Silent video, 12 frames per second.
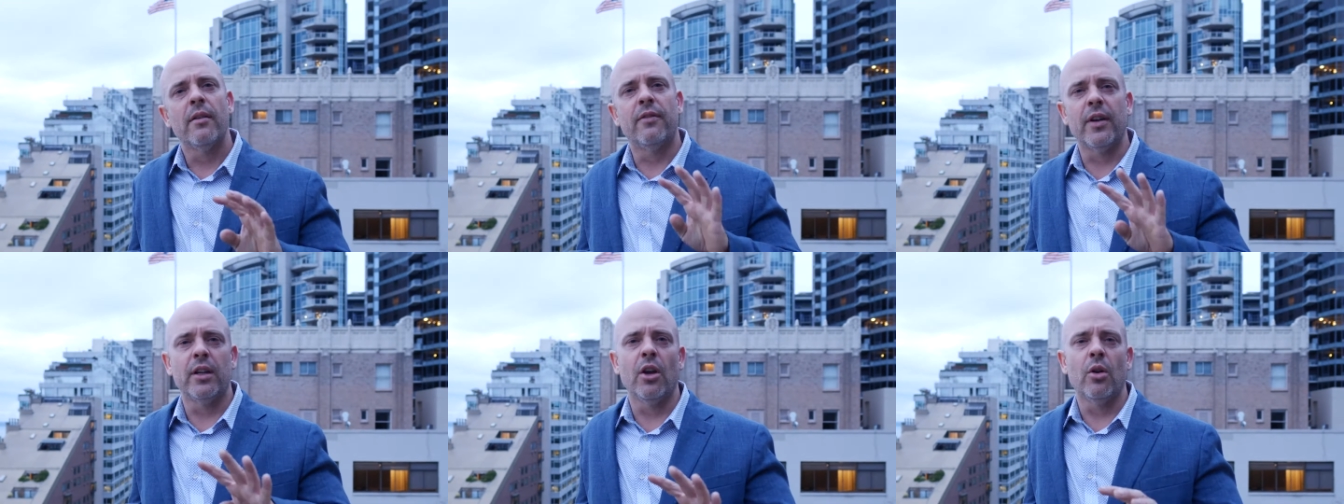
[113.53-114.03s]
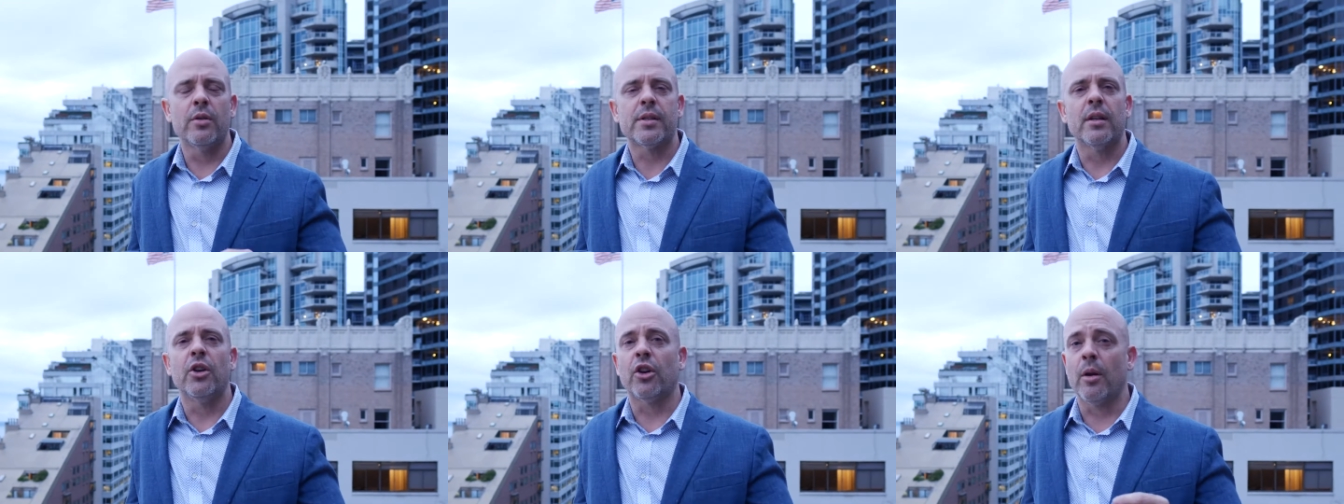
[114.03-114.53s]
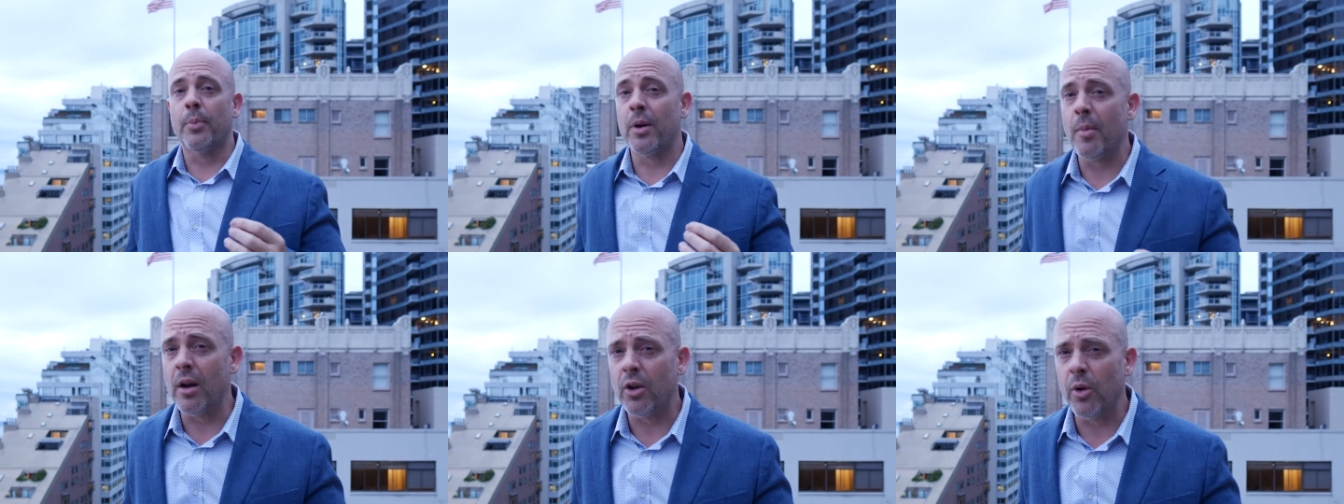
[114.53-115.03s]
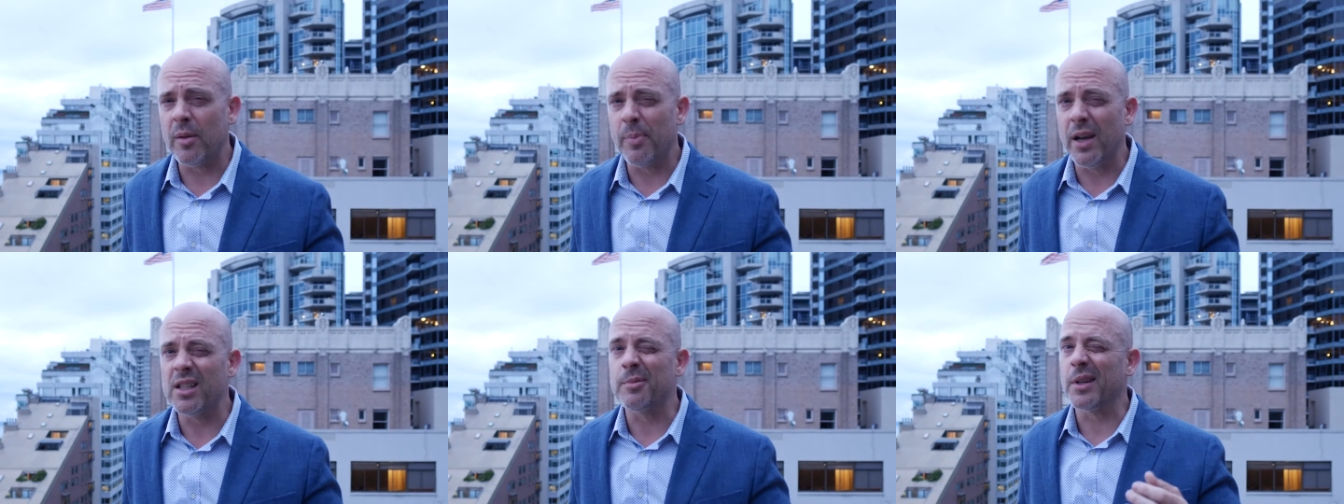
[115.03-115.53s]
videos. You're gonna put them on a quick
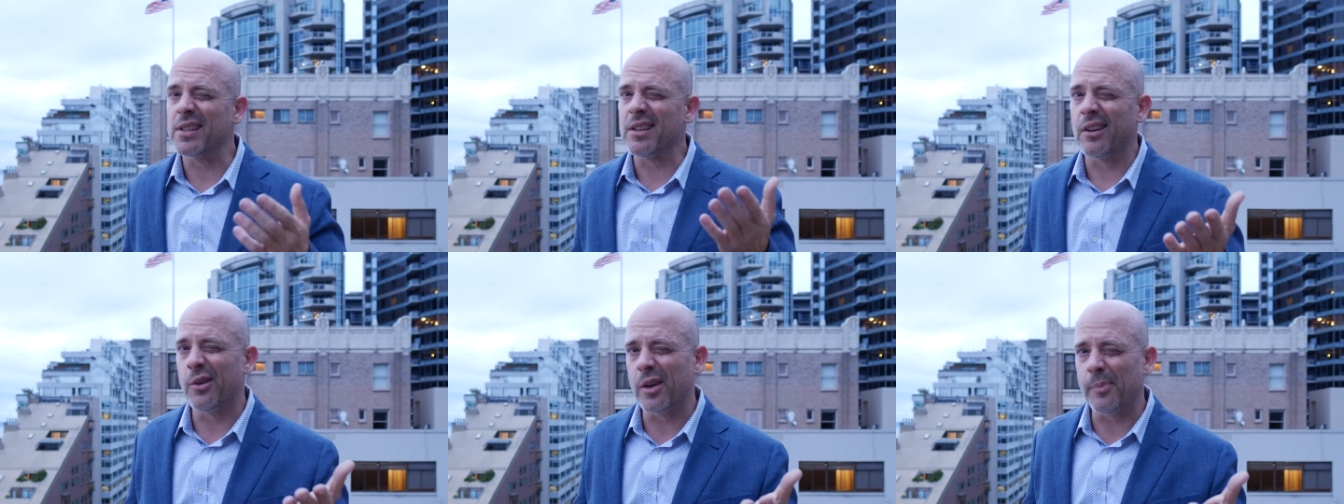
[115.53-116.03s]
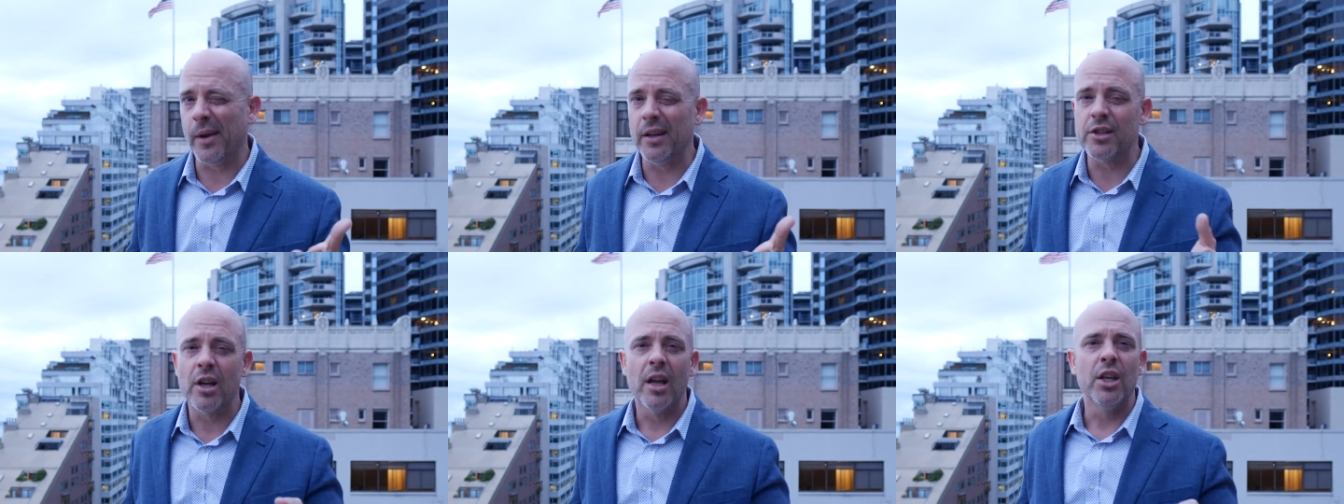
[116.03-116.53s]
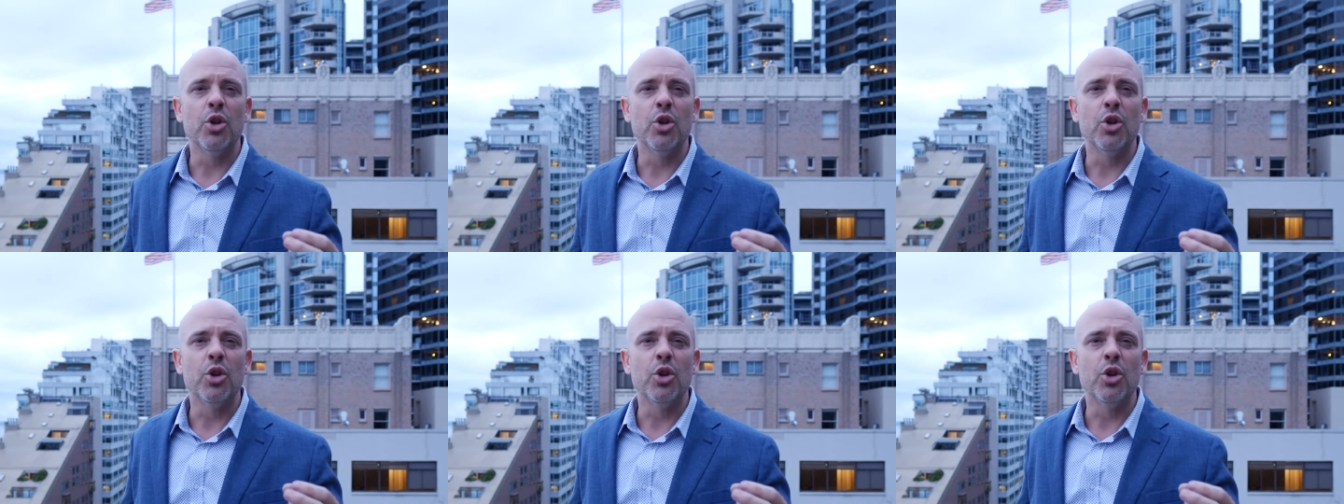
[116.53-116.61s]
page because on QuickPage,